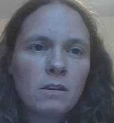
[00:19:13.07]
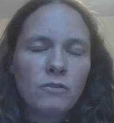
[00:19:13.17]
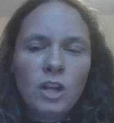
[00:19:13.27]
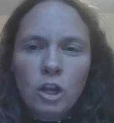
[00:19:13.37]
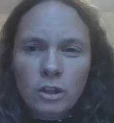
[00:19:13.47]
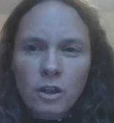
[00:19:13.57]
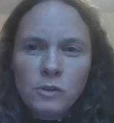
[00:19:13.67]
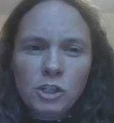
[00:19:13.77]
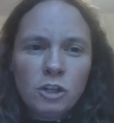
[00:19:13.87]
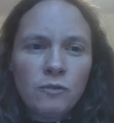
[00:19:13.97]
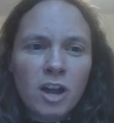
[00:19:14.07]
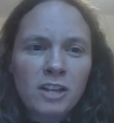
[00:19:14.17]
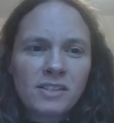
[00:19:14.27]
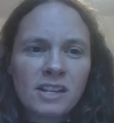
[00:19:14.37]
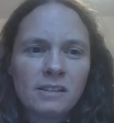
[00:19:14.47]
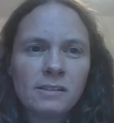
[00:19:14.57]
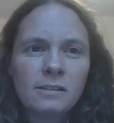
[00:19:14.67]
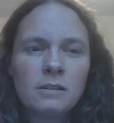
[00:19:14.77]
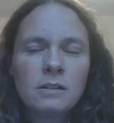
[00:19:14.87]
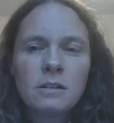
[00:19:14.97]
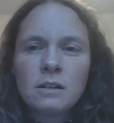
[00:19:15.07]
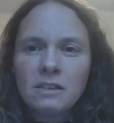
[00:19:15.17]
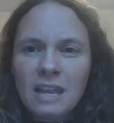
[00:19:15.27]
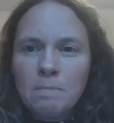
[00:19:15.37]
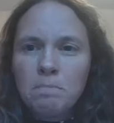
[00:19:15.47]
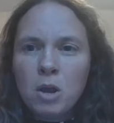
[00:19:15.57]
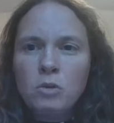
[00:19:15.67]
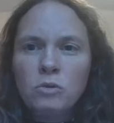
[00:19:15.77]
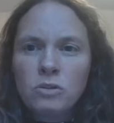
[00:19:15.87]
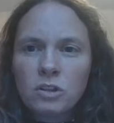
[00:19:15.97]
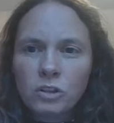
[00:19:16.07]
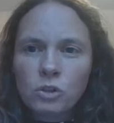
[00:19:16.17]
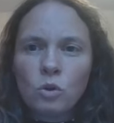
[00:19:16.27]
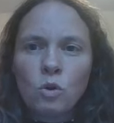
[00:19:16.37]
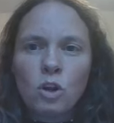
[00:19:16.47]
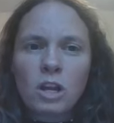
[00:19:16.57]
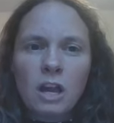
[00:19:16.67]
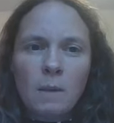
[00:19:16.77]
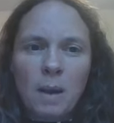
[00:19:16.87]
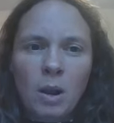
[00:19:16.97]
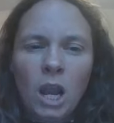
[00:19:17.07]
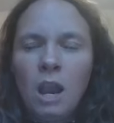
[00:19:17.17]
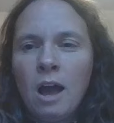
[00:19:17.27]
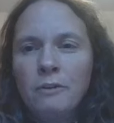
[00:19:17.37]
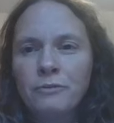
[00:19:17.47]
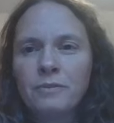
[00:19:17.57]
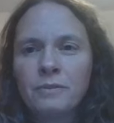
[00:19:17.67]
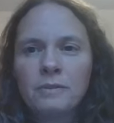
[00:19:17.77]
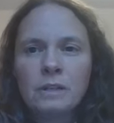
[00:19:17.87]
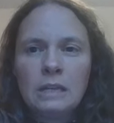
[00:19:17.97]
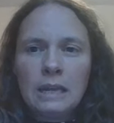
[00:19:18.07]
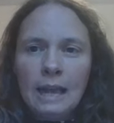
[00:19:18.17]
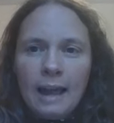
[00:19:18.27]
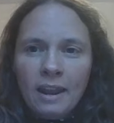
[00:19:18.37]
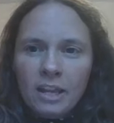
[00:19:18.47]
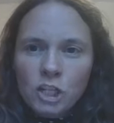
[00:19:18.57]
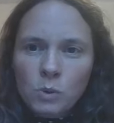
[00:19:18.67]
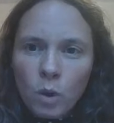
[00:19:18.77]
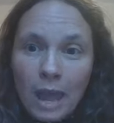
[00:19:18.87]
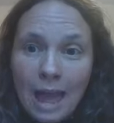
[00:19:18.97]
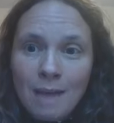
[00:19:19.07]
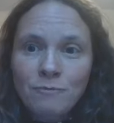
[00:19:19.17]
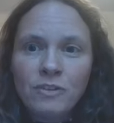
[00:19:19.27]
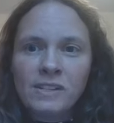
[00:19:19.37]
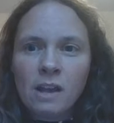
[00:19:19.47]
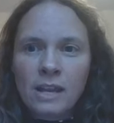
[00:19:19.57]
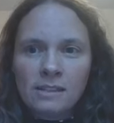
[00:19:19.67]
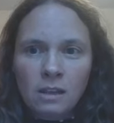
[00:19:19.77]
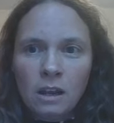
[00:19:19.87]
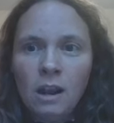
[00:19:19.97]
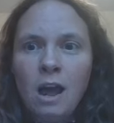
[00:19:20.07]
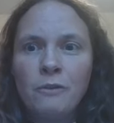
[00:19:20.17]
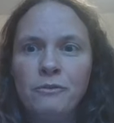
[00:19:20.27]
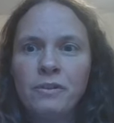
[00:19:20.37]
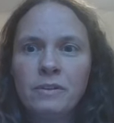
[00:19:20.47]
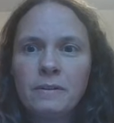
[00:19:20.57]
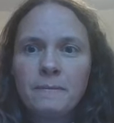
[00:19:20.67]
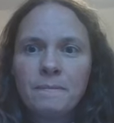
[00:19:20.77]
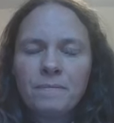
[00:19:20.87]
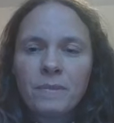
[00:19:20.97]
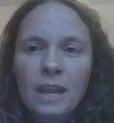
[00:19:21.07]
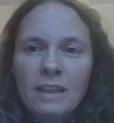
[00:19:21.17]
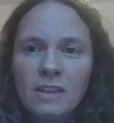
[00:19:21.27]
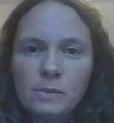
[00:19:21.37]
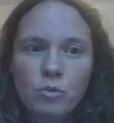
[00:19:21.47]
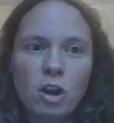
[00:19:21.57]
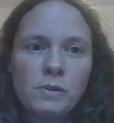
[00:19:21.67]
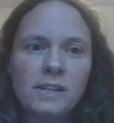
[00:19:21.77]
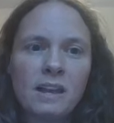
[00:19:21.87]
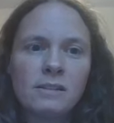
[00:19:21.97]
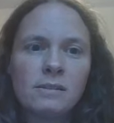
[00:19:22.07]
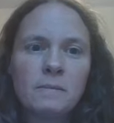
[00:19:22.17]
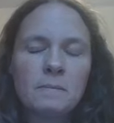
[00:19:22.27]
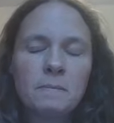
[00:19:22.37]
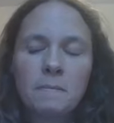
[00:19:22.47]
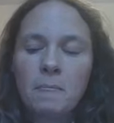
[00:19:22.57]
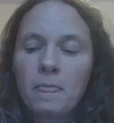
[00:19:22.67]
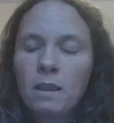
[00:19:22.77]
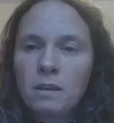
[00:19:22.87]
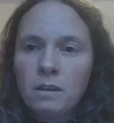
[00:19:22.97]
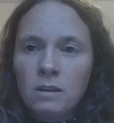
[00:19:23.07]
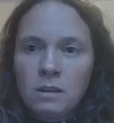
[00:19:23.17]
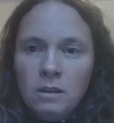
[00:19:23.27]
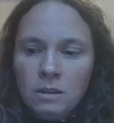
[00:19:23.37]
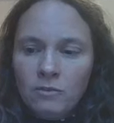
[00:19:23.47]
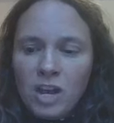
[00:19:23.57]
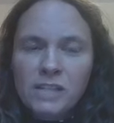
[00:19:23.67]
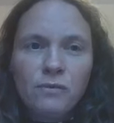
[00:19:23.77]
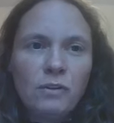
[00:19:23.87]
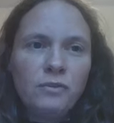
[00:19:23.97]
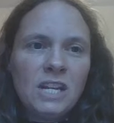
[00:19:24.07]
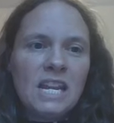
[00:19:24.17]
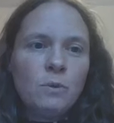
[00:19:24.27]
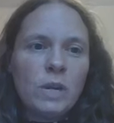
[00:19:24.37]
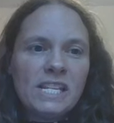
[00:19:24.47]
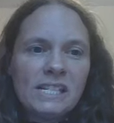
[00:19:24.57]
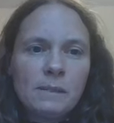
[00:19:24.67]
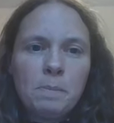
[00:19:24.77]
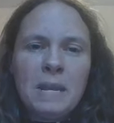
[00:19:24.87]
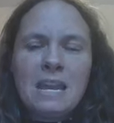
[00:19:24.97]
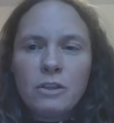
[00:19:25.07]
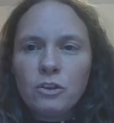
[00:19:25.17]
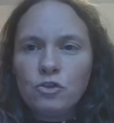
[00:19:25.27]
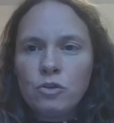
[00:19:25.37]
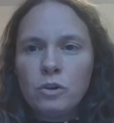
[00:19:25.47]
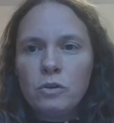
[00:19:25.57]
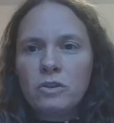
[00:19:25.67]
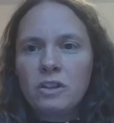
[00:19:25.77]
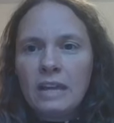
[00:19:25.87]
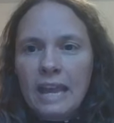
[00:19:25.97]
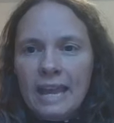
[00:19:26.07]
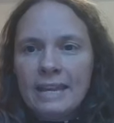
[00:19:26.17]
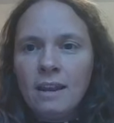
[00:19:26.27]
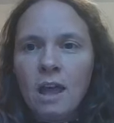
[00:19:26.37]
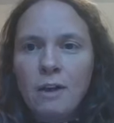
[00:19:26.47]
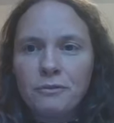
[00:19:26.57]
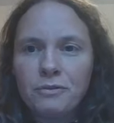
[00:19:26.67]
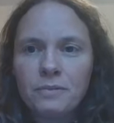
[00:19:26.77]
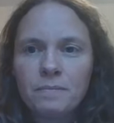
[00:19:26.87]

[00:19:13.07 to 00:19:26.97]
If you look at those two verses, they both talk about love. And I just want to emphasize the love in this process. Verse 15, we speak the truth in love.